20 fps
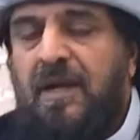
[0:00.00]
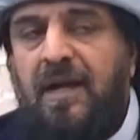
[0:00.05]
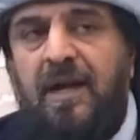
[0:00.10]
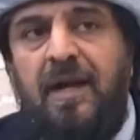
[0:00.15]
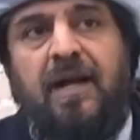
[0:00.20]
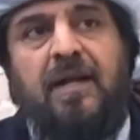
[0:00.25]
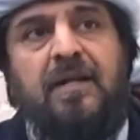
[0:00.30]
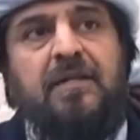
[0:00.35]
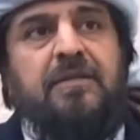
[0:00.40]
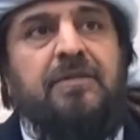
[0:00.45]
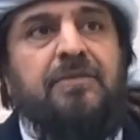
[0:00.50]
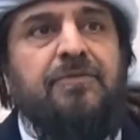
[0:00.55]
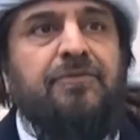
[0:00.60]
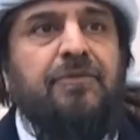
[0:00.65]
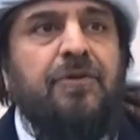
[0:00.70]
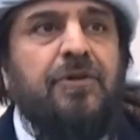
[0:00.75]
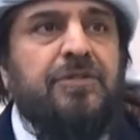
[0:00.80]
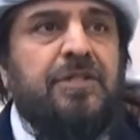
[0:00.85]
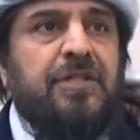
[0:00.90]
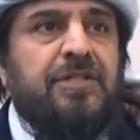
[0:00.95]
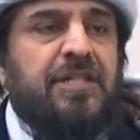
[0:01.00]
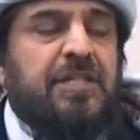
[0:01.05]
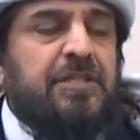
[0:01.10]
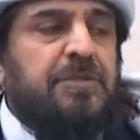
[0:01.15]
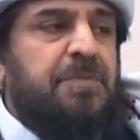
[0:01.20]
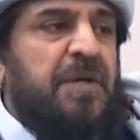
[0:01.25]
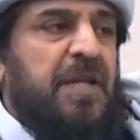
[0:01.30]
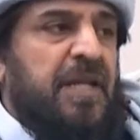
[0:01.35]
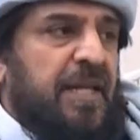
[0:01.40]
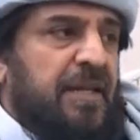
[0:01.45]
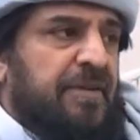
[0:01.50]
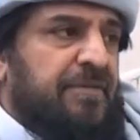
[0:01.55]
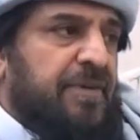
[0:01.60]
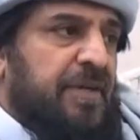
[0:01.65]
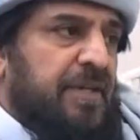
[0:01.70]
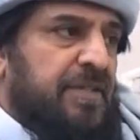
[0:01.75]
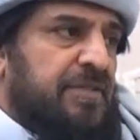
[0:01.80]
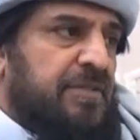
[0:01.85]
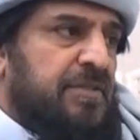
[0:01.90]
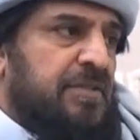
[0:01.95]
And for the
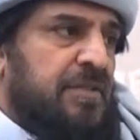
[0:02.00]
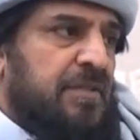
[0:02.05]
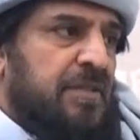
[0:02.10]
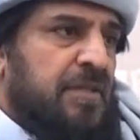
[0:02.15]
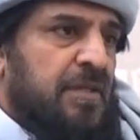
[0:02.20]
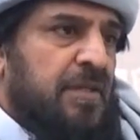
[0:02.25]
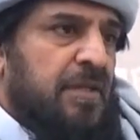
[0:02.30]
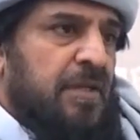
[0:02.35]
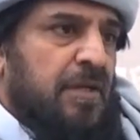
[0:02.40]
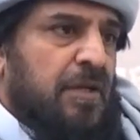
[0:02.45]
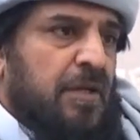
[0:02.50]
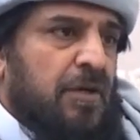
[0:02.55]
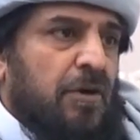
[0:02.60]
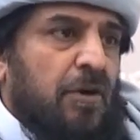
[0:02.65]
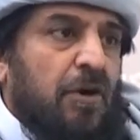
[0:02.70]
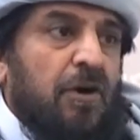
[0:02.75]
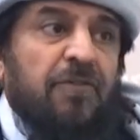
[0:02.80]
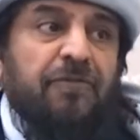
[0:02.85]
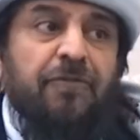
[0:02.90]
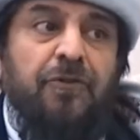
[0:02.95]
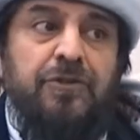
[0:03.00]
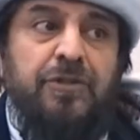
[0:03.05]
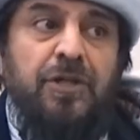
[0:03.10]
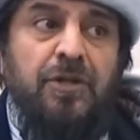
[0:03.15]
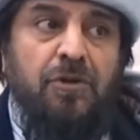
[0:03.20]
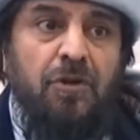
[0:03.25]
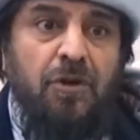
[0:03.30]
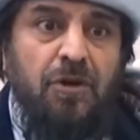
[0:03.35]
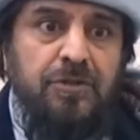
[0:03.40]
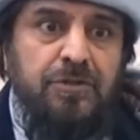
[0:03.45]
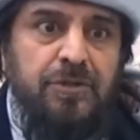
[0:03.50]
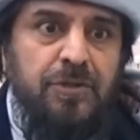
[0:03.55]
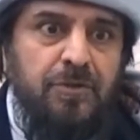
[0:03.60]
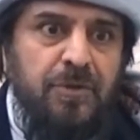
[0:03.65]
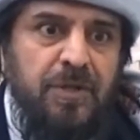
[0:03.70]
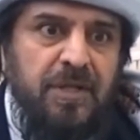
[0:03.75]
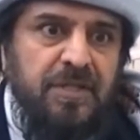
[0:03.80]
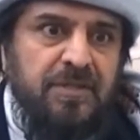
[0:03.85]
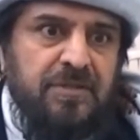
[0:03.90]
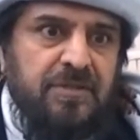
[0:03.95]
disbelievers, or for the
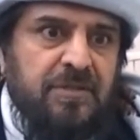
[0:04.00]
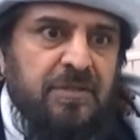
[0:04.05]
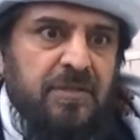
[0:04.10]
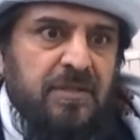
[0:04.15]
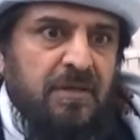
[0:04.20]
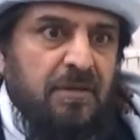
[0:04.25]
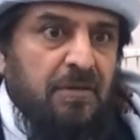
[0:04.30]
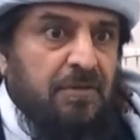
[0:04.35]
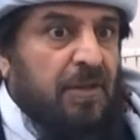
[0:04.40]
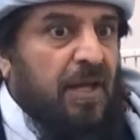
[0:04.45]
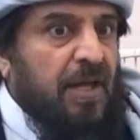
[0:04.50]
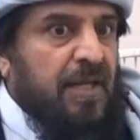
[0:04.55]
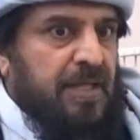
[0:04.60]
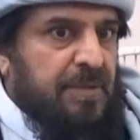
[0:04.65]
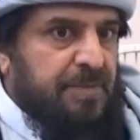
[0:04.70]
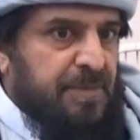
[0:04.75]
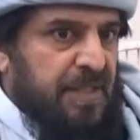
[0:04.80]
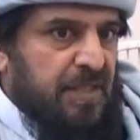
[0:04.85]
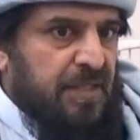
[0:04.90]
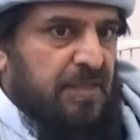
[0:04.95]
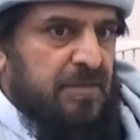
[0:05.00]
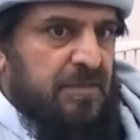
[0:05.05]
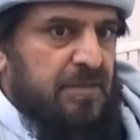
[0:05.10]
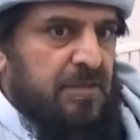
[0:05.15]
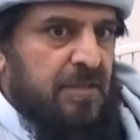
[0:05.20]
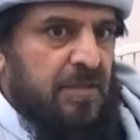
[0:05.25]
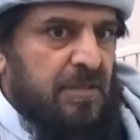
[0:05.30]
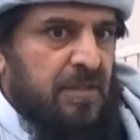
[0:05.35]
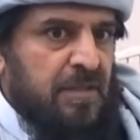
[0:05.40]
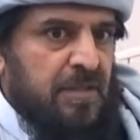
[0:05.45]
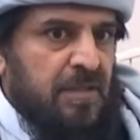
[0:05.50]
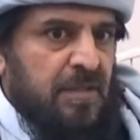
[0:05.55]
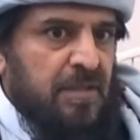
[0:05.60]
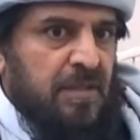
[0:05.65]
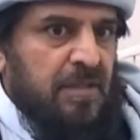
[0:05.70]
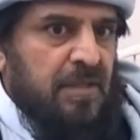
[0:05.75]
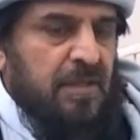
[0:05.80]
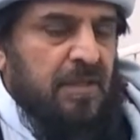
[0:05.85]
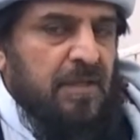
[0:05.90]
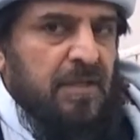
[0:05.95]
wrongdoers, walimeen,
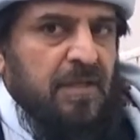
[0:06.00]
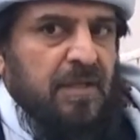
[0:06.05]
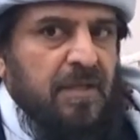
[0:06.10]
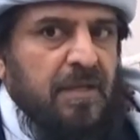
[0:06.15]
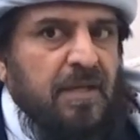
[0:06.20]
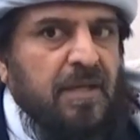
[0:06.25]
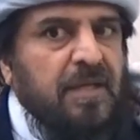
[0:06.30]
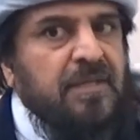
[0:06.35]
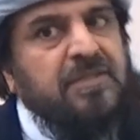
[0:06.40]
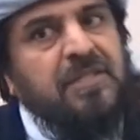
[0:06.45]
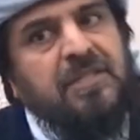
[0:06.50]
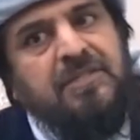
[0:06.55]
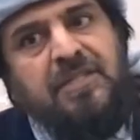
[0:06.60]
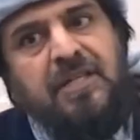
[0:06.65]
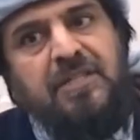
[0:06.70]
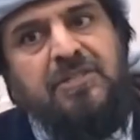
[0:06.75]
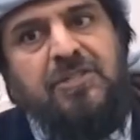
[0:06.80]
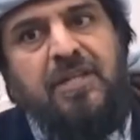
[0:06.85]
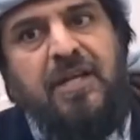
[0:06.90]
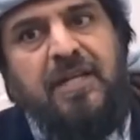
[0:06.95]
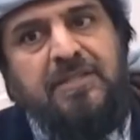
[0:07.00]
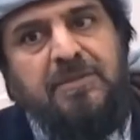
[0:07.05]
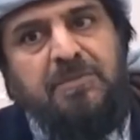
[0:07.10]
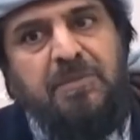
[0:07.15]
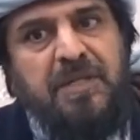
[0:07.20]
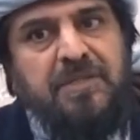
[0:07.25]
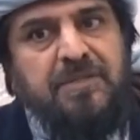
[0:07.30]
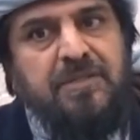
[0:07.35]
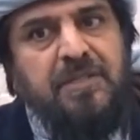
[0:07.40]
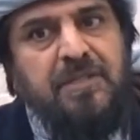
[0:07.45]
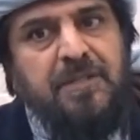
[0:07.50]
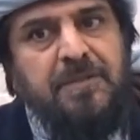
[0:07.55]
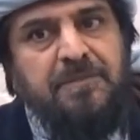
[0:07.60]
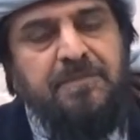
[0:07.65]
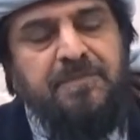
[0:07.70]
it's a chastisement,